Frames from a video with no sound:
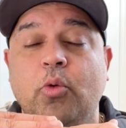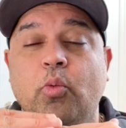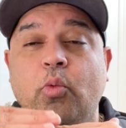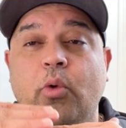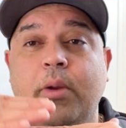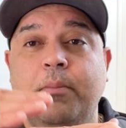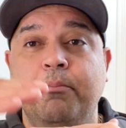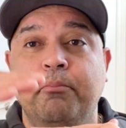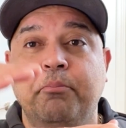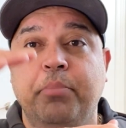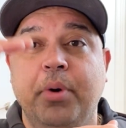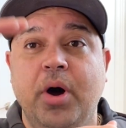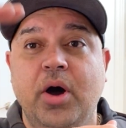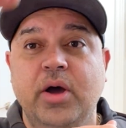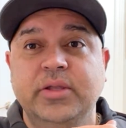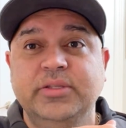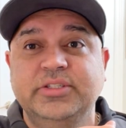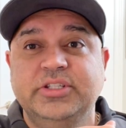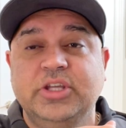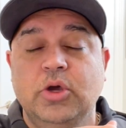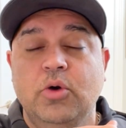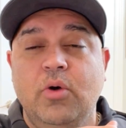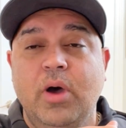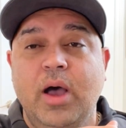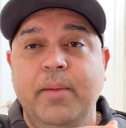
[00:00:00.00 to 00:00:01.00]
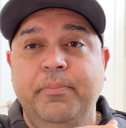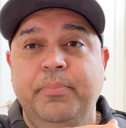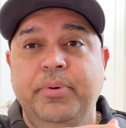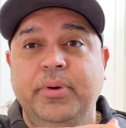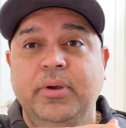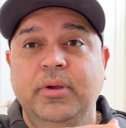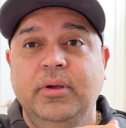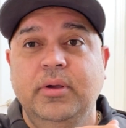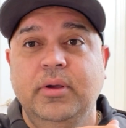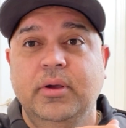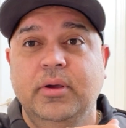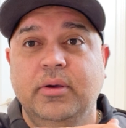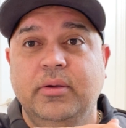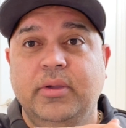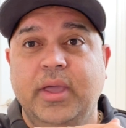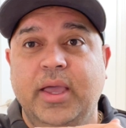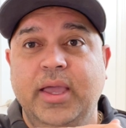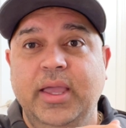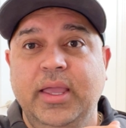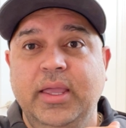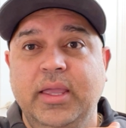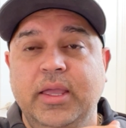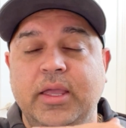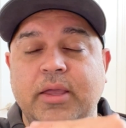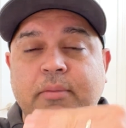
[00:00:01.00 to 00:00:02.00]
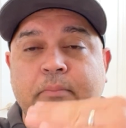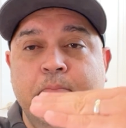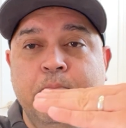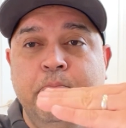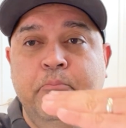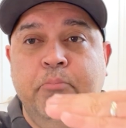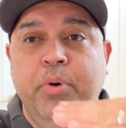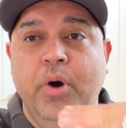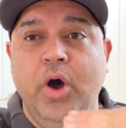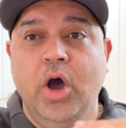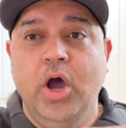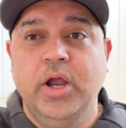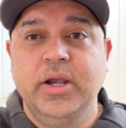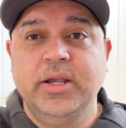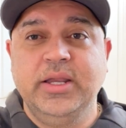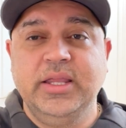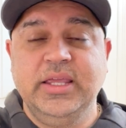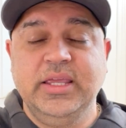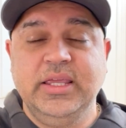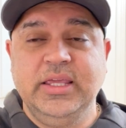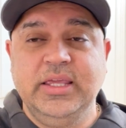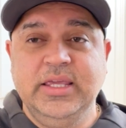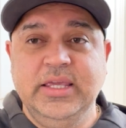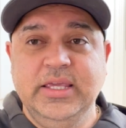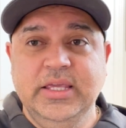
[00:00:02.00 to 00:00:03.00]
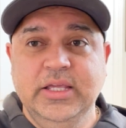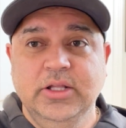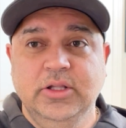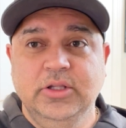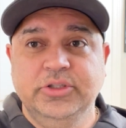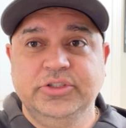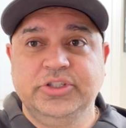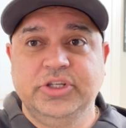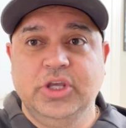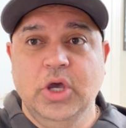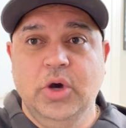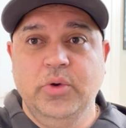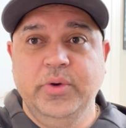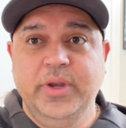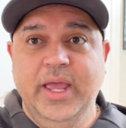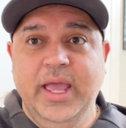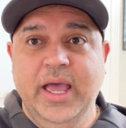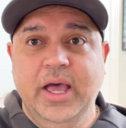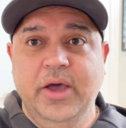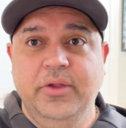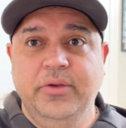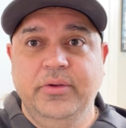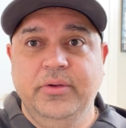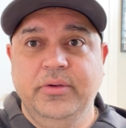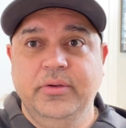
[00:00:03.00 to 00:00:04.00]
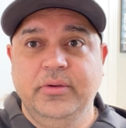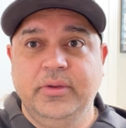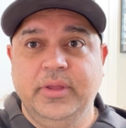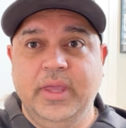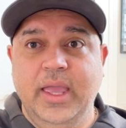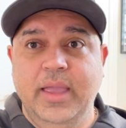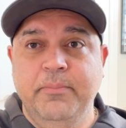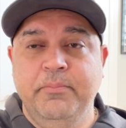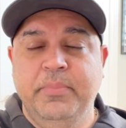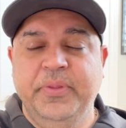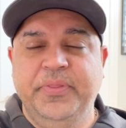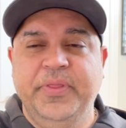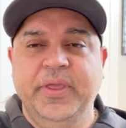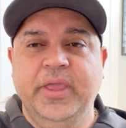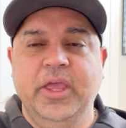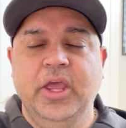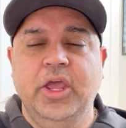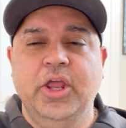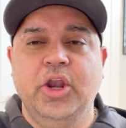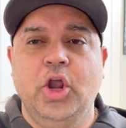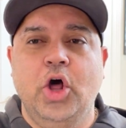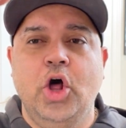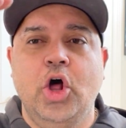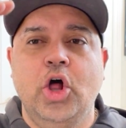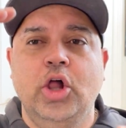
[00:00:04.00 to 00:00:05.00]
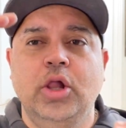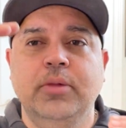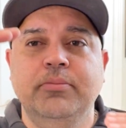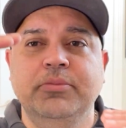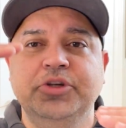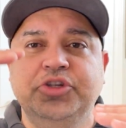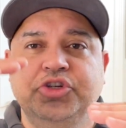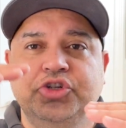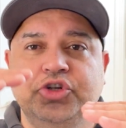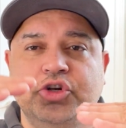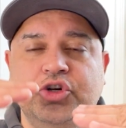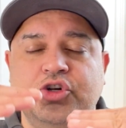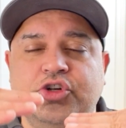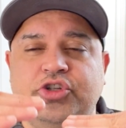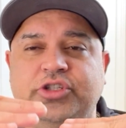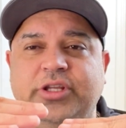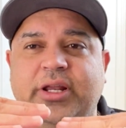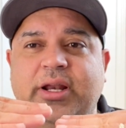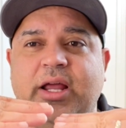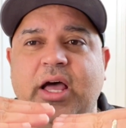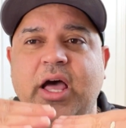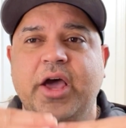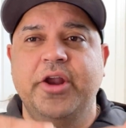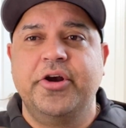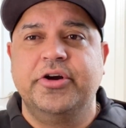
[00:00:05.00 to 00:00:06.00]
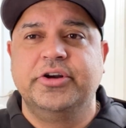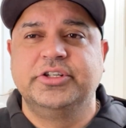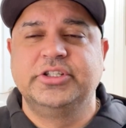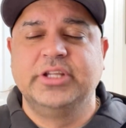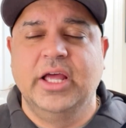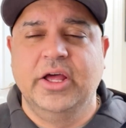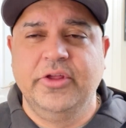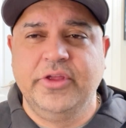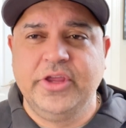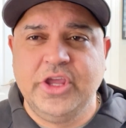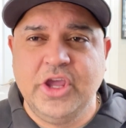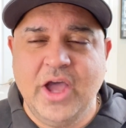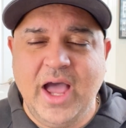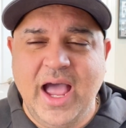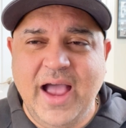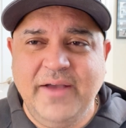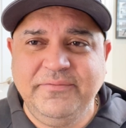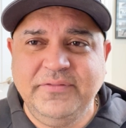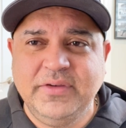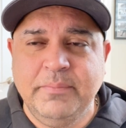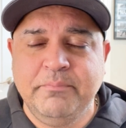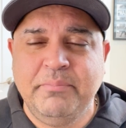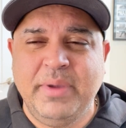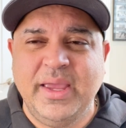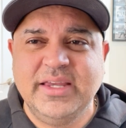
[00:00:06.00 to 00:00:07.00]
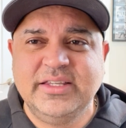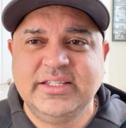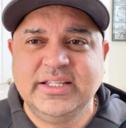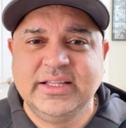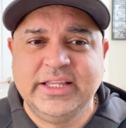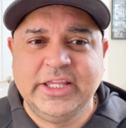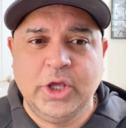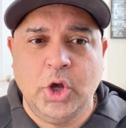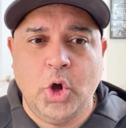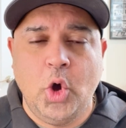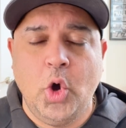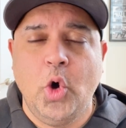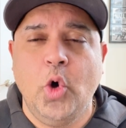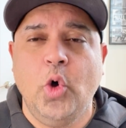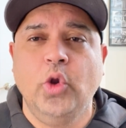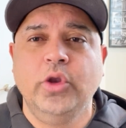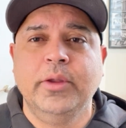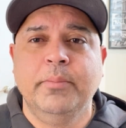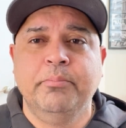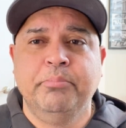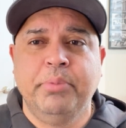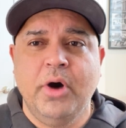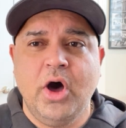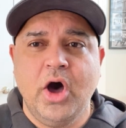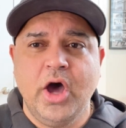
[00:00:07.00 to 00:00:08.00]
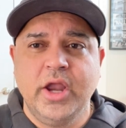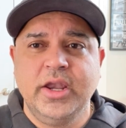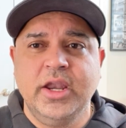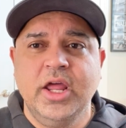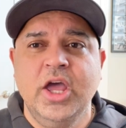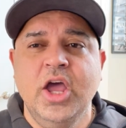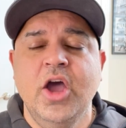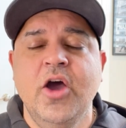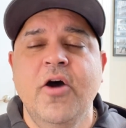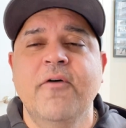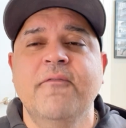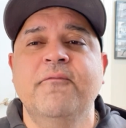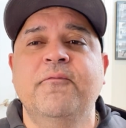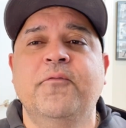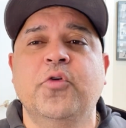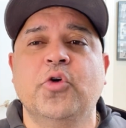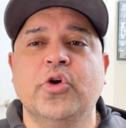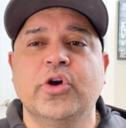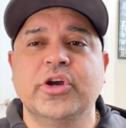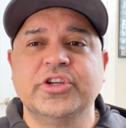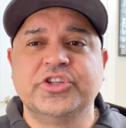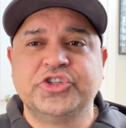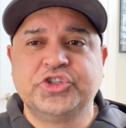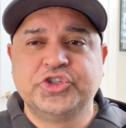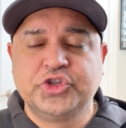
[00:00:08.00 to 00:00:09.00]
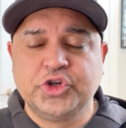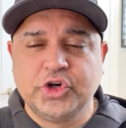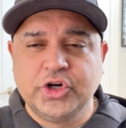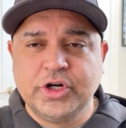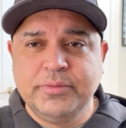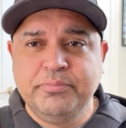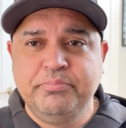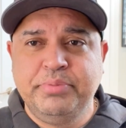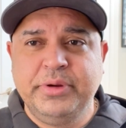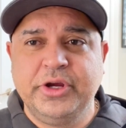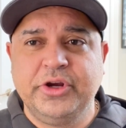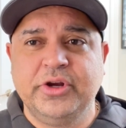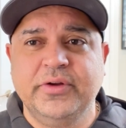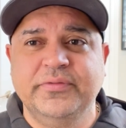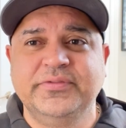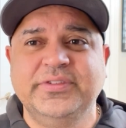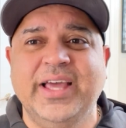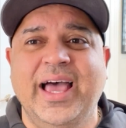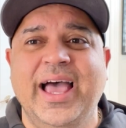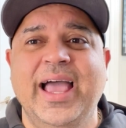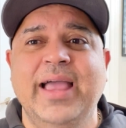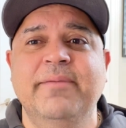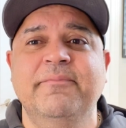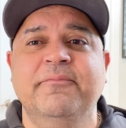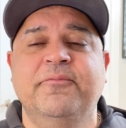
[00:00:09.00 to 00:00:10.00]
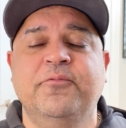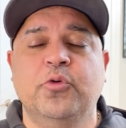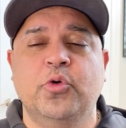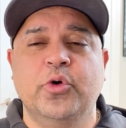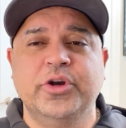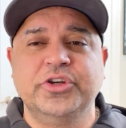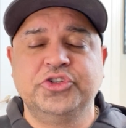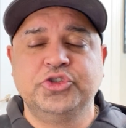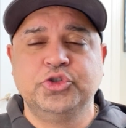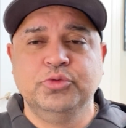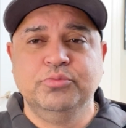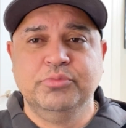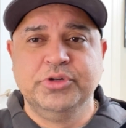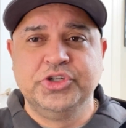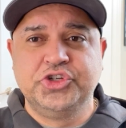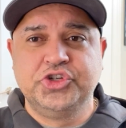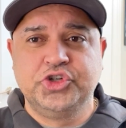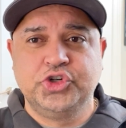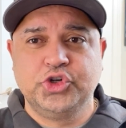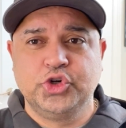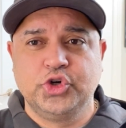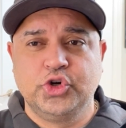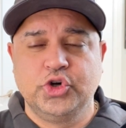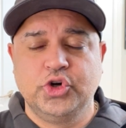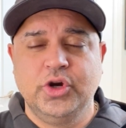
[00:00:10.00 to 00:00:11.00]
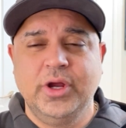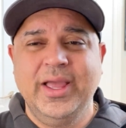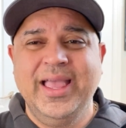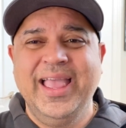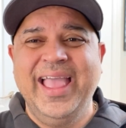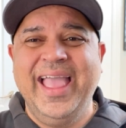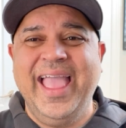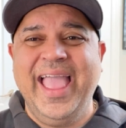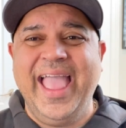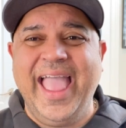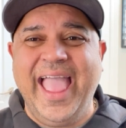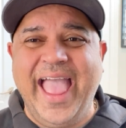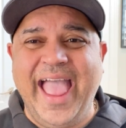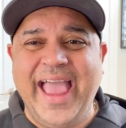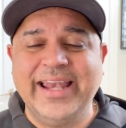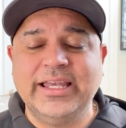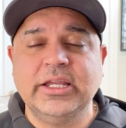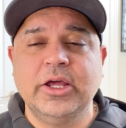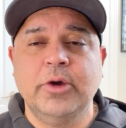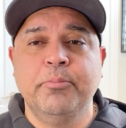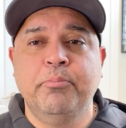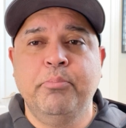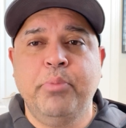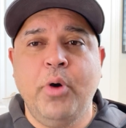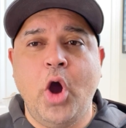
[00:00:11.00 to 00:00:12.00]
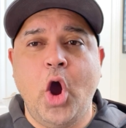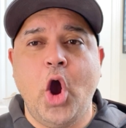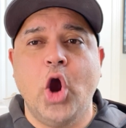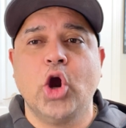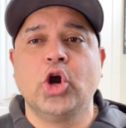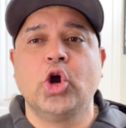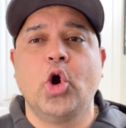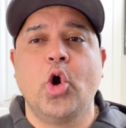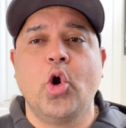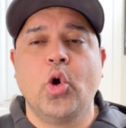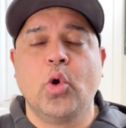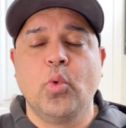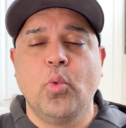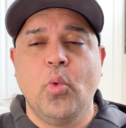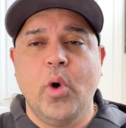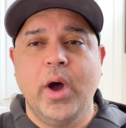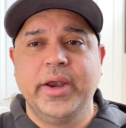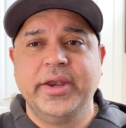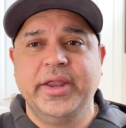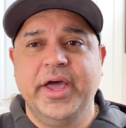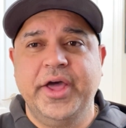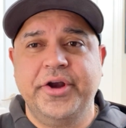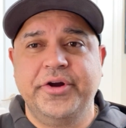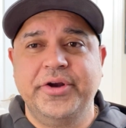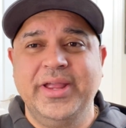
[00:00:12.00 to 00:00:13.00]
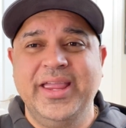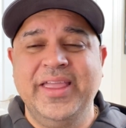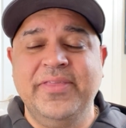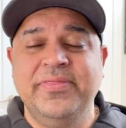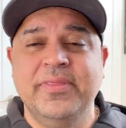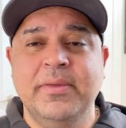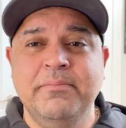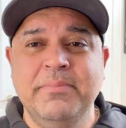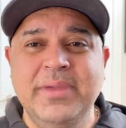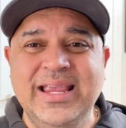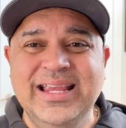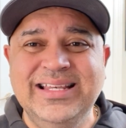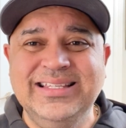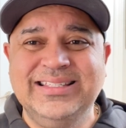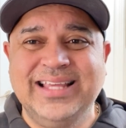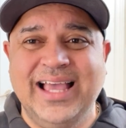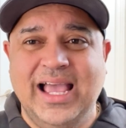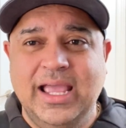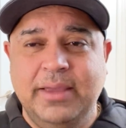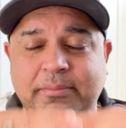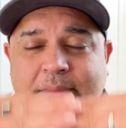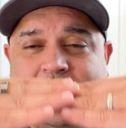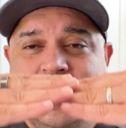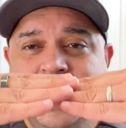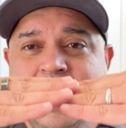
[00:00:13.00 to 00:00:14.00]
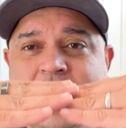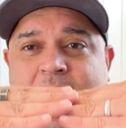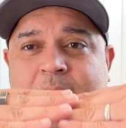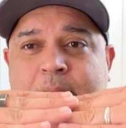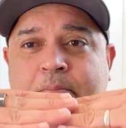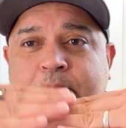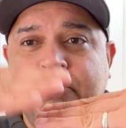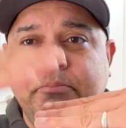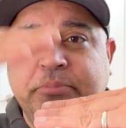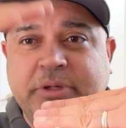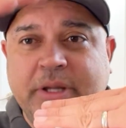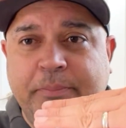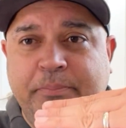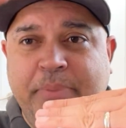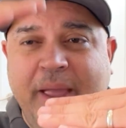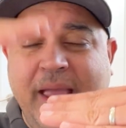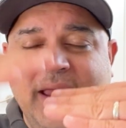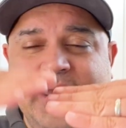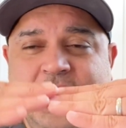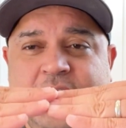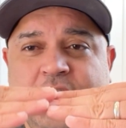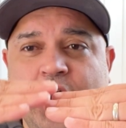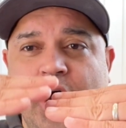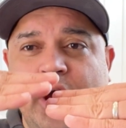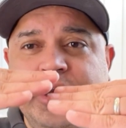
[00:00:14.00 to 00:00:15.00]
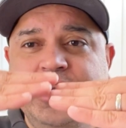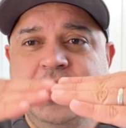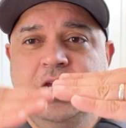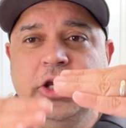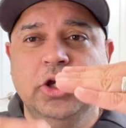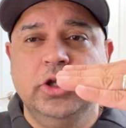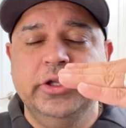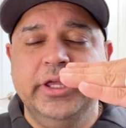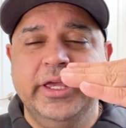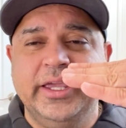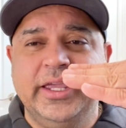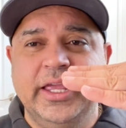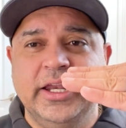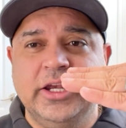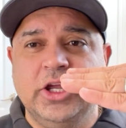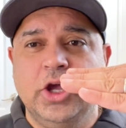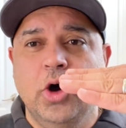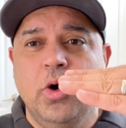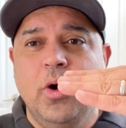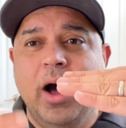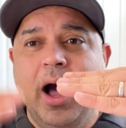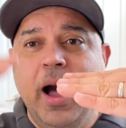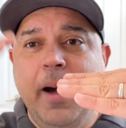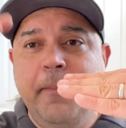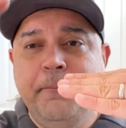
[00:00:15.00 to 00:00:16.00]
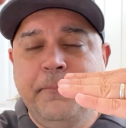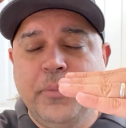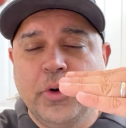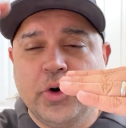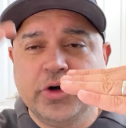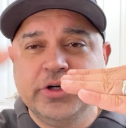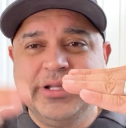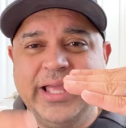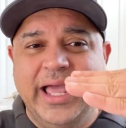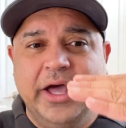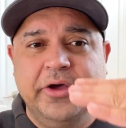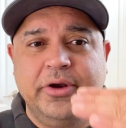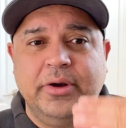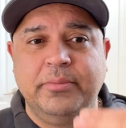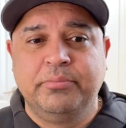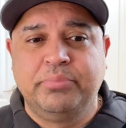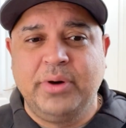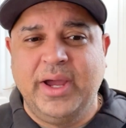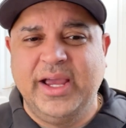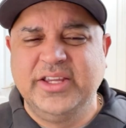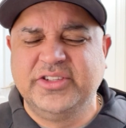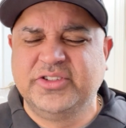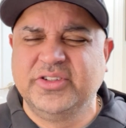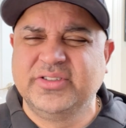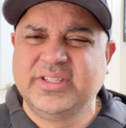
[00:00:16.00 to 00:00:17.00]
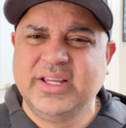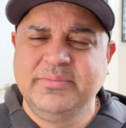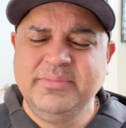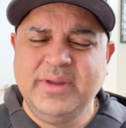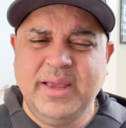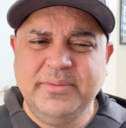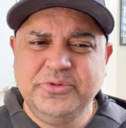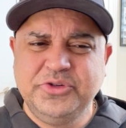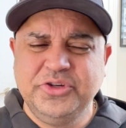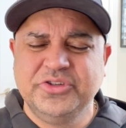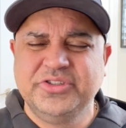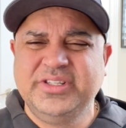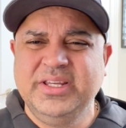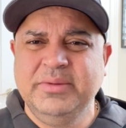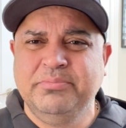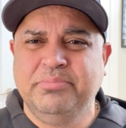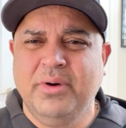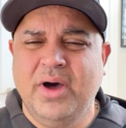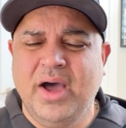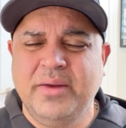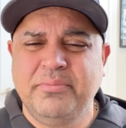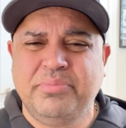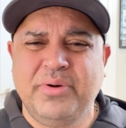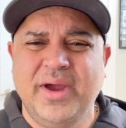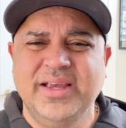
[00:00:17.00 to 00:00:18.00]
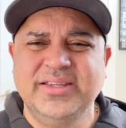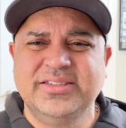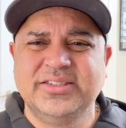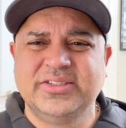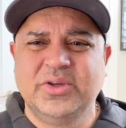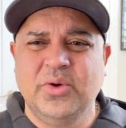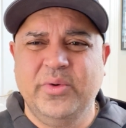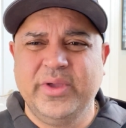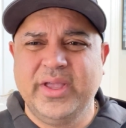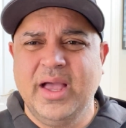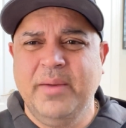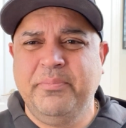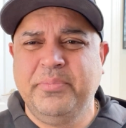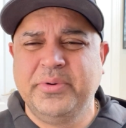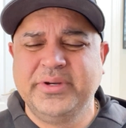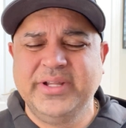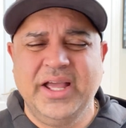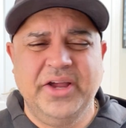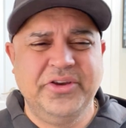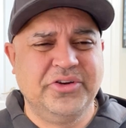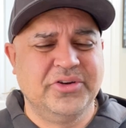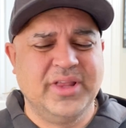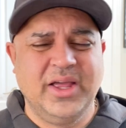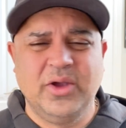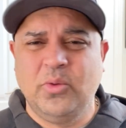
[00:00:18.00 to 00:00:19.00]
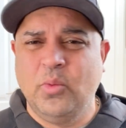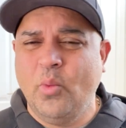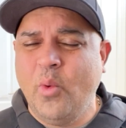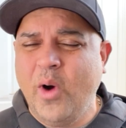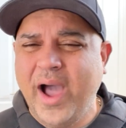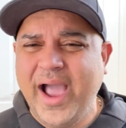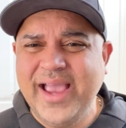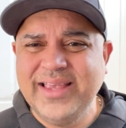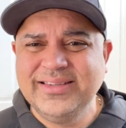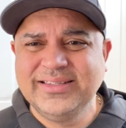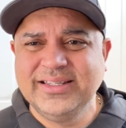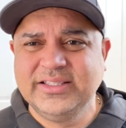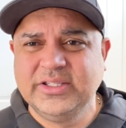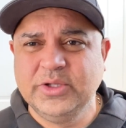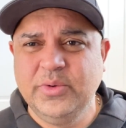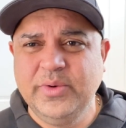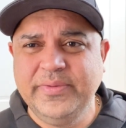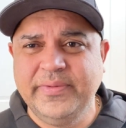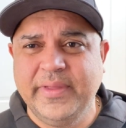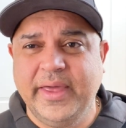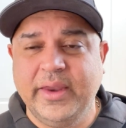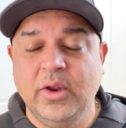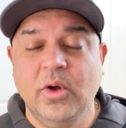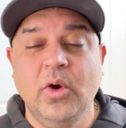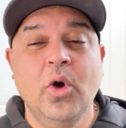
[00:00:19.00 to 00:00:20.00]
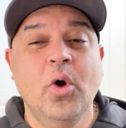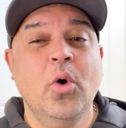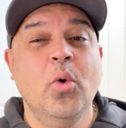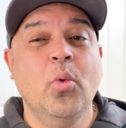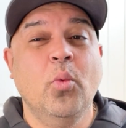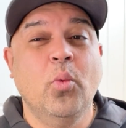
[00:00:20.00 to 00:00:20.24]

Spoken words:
When bonds go up, okay, bond yields go down. Okay, but it all matures at 100. Now, you have to basically hold a bond for a certain period of time for it to mature at par or 100. In the meantime, depending on yield, it can go up or down in price. So sometimes you see bond prices going up or down. You're like, why is it doing that?